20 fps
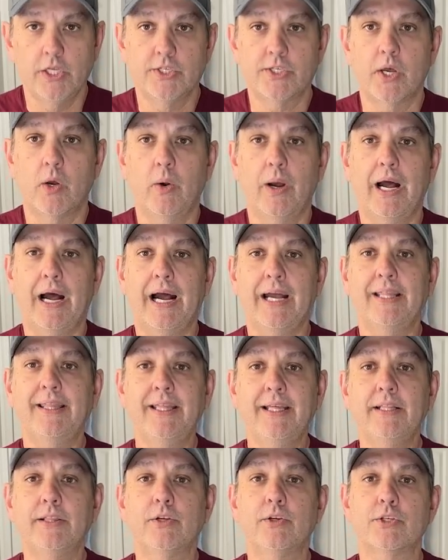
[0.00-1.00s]
So I
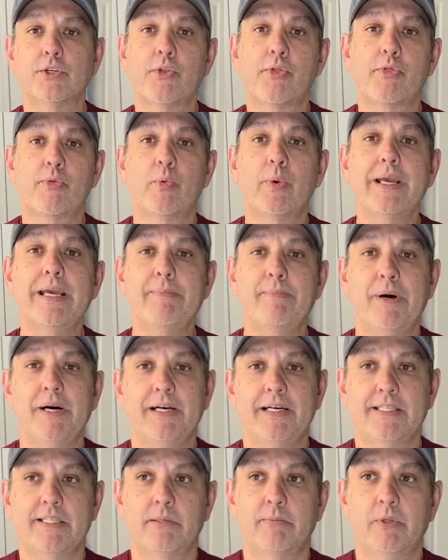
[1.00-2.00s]
think there's three
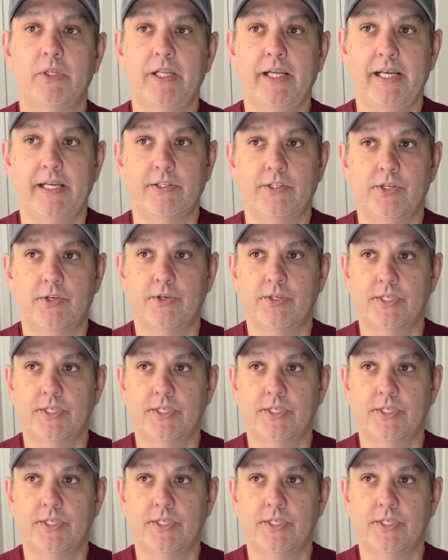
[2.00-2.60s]
possible answers